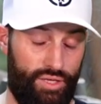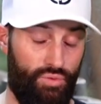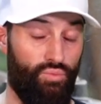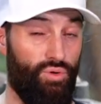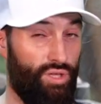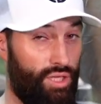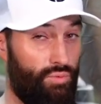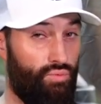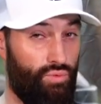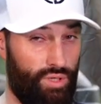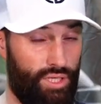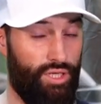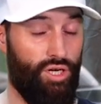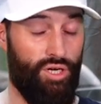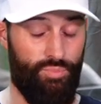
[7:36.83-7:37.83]
They really,
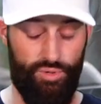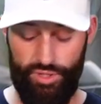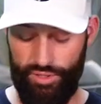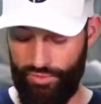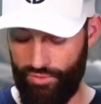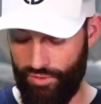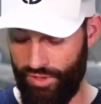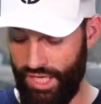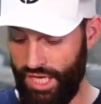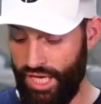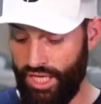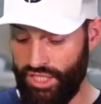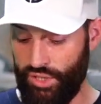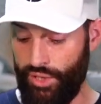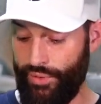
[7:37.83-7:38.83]
really are pretty cool.
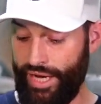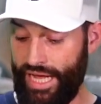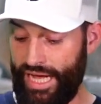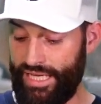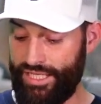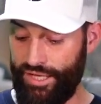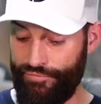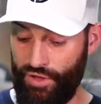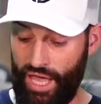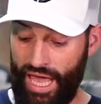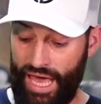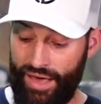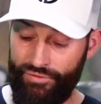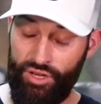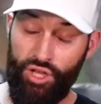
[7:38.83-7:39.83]
So anyway, guys, if you
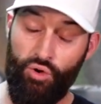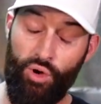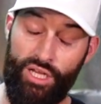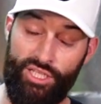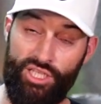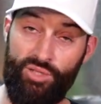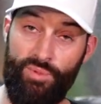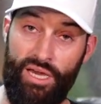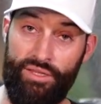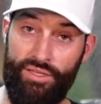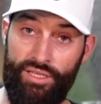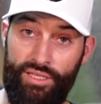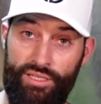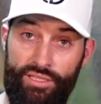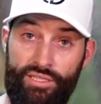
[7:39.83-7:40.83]
have any questions about
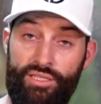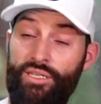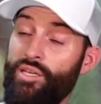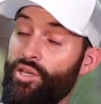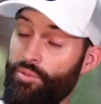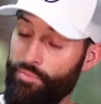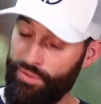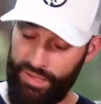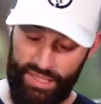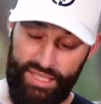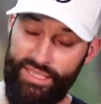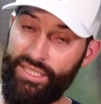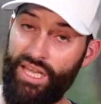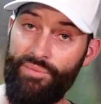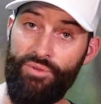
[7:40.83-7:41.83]
these,
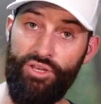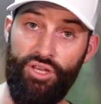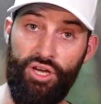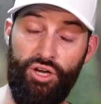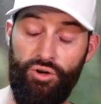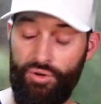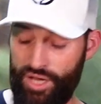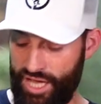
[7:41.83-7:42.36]
please let me know.